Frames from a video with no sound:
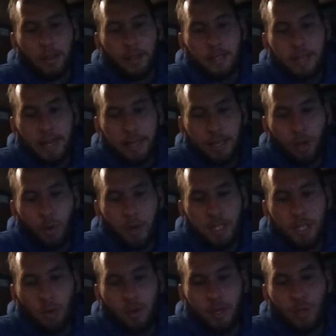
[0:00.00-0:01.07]
The second
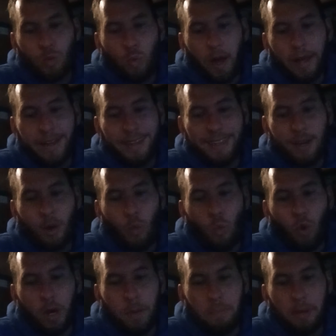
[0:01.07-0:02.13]
question was why I did a
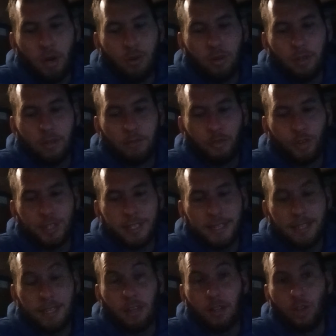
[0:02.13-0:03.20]
wood build
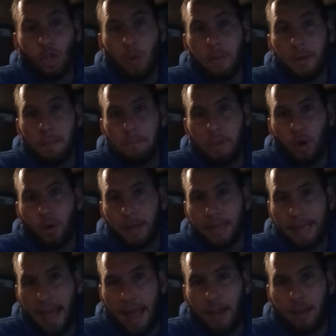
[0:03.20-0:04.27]
versus an aluminum build
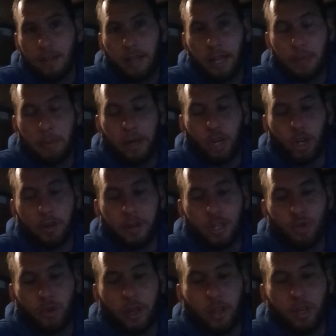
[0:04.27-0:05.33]
again, like my
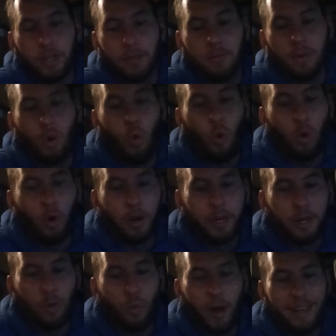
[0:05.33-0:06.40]
current trailer,
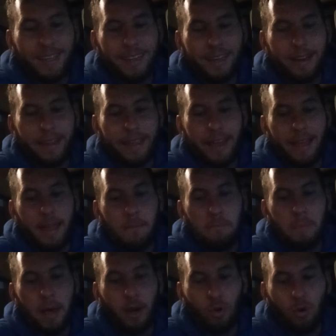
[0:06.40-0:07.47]
or why didn't I get a
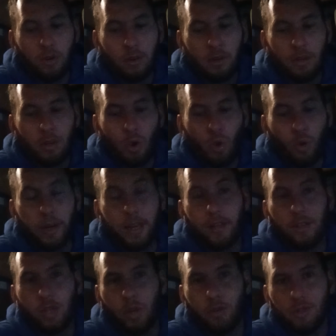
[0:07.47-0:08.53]
metal or an
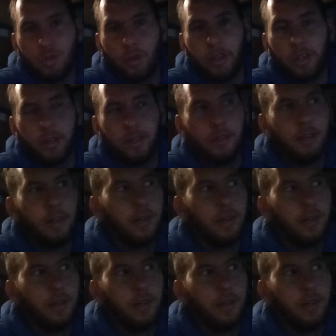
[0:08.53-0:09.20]
enclosed trailer?